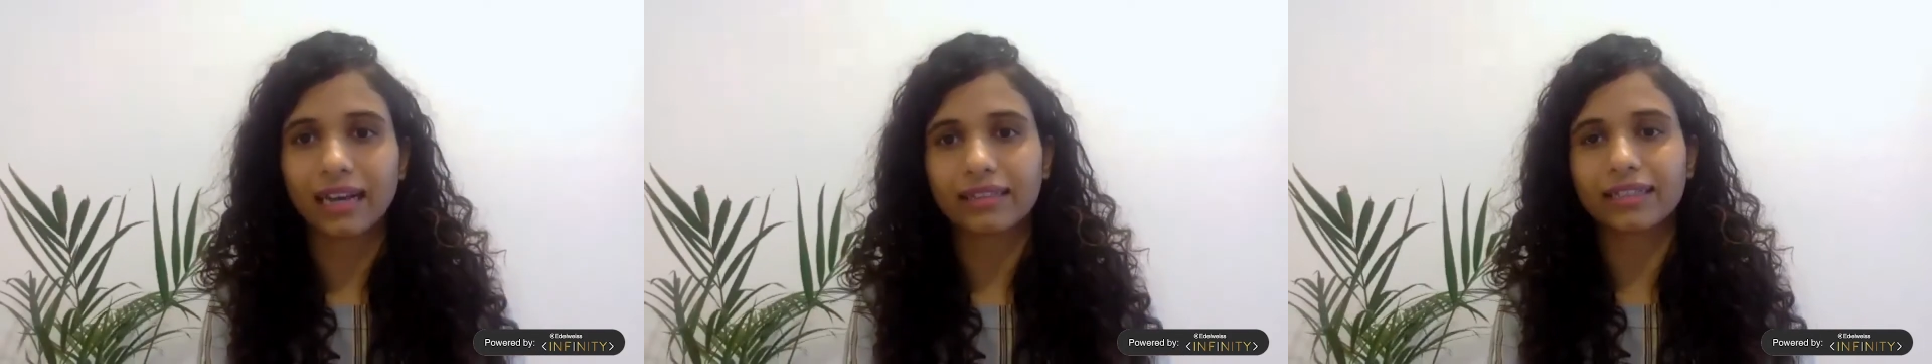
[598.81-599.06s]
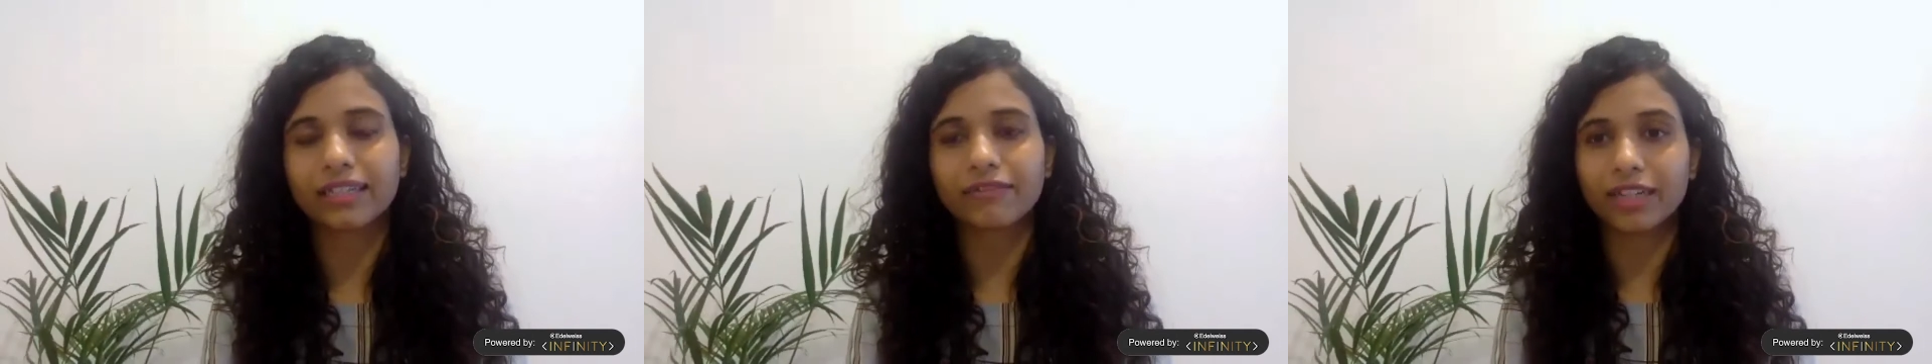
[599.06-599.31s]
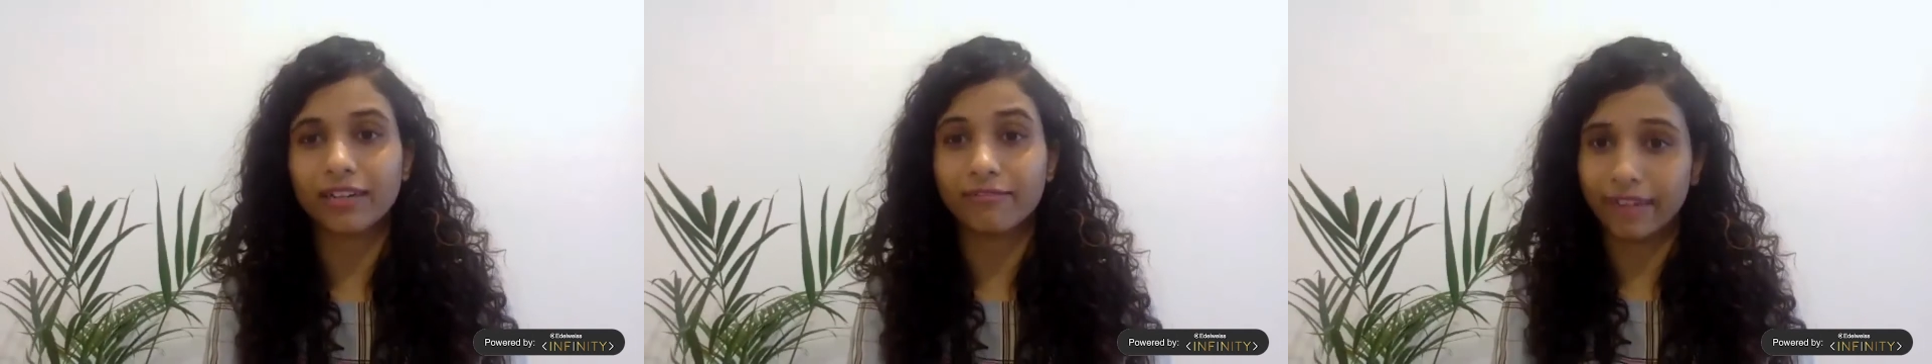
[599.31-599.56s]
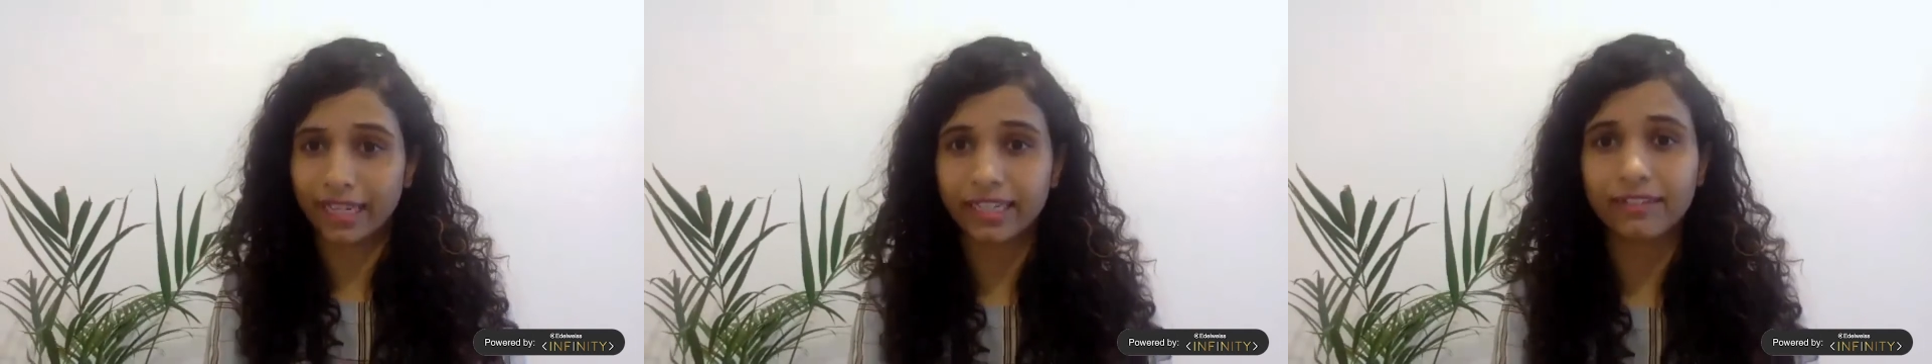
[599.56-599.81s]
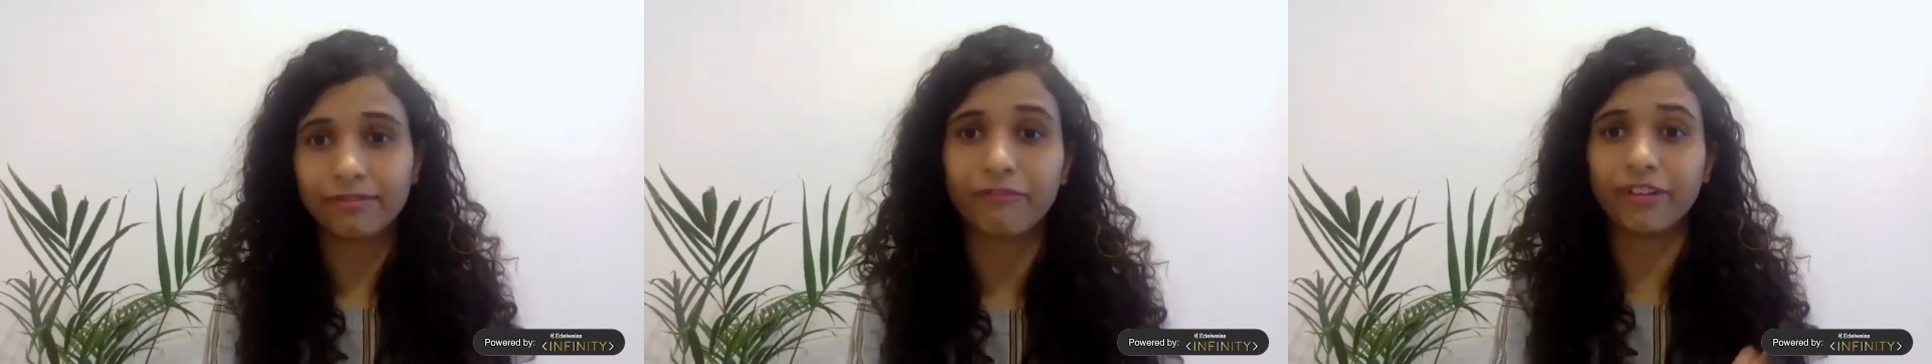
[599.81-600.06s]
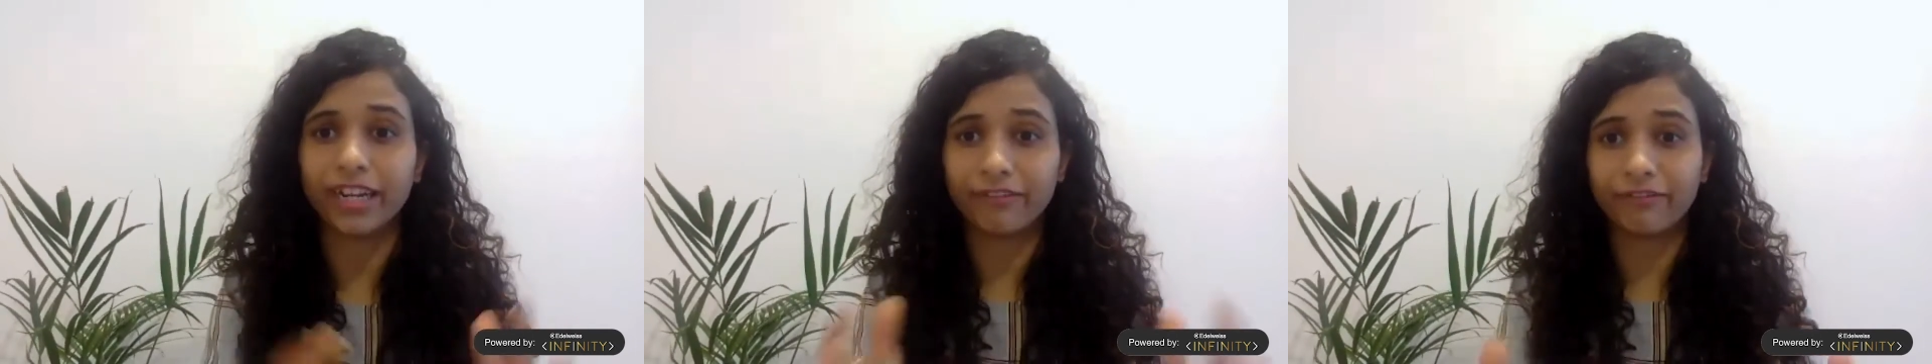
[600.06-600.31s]
I think we are very
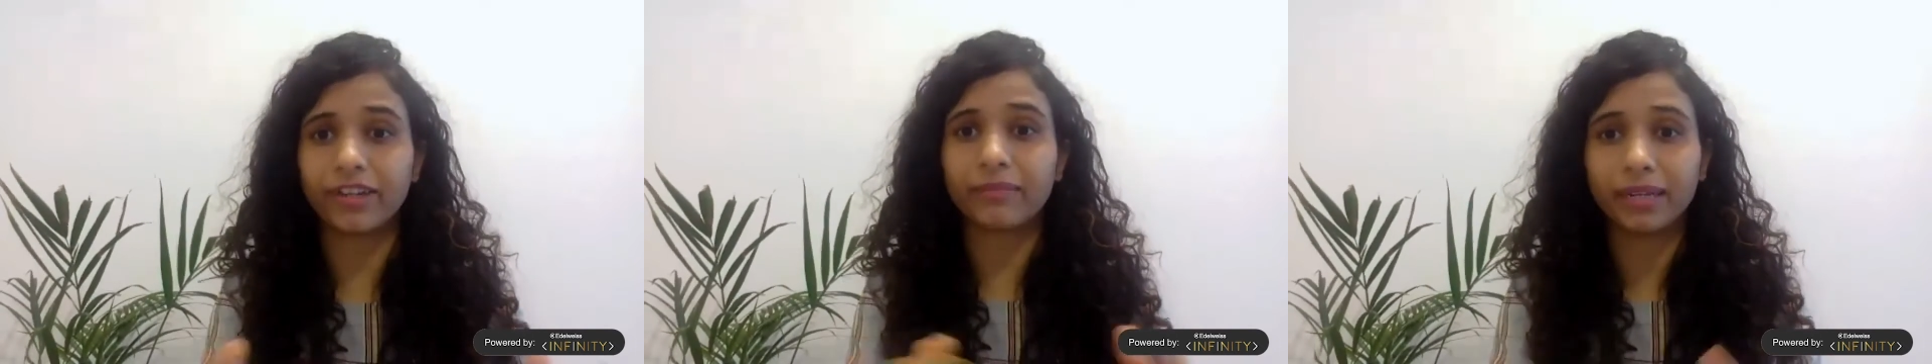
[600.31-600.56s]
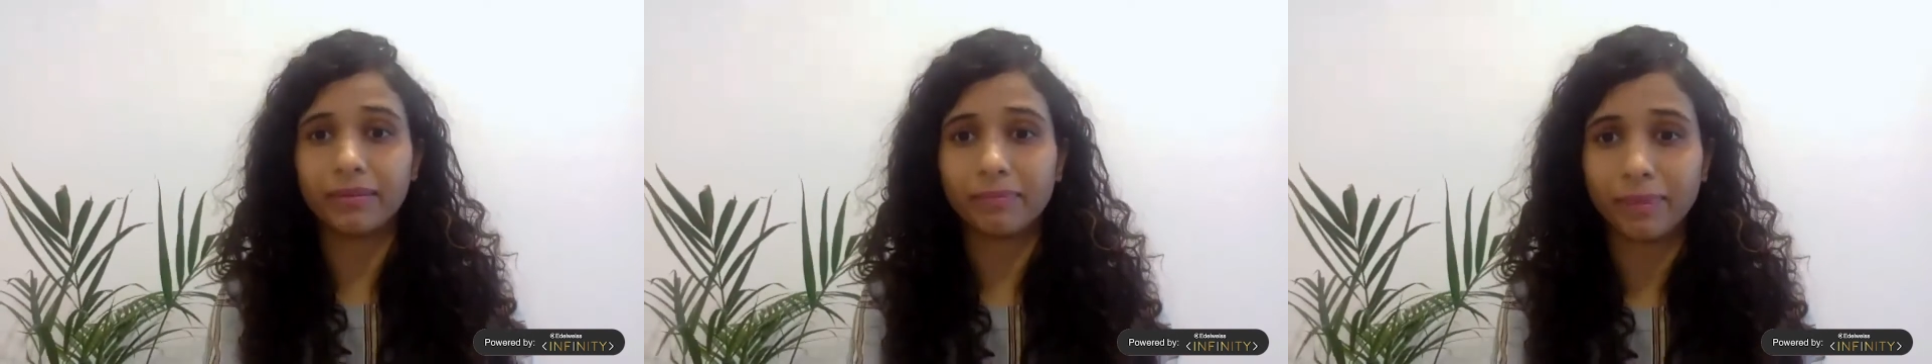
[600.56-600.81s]
favorably